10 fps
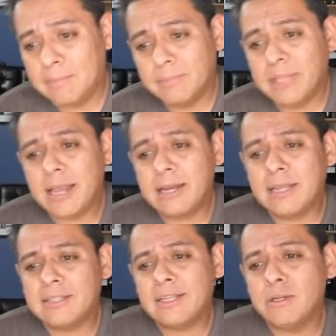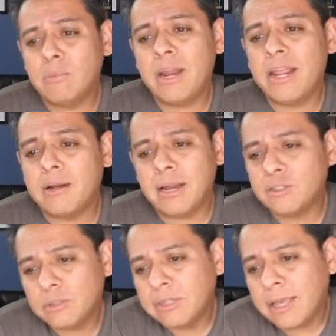then it's a no-brainer. I
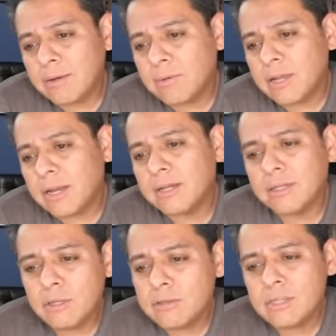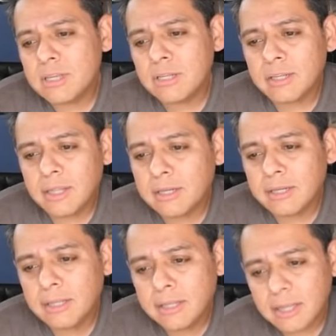should get one and use it and
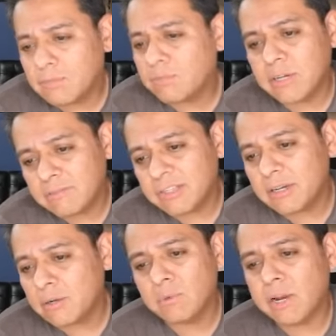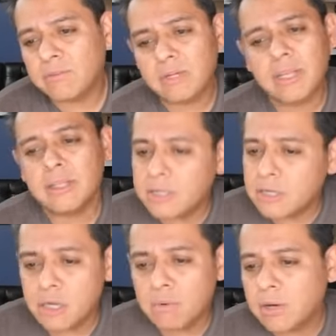then get rid of it or whatever. Get the
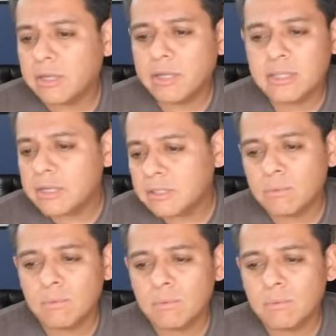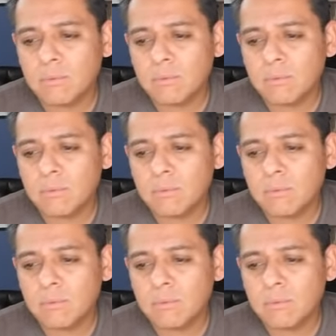new one, get the other one, and,
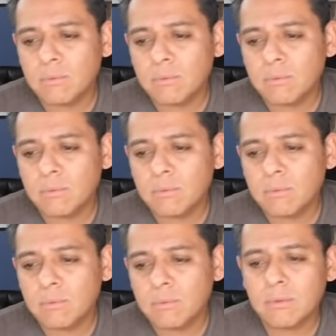you know, do the same thing so I